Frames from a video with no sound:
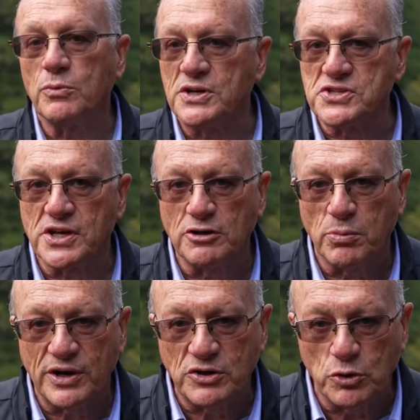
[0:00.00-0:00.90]
We
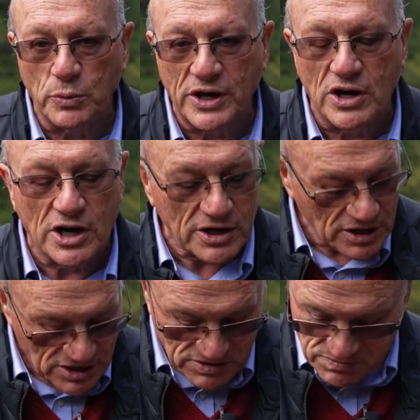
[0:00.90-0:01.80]
celebrate who we are,
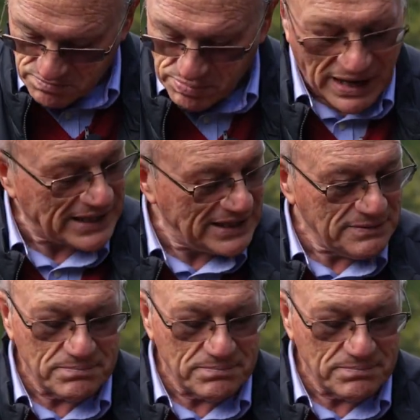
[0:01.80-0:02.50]
body,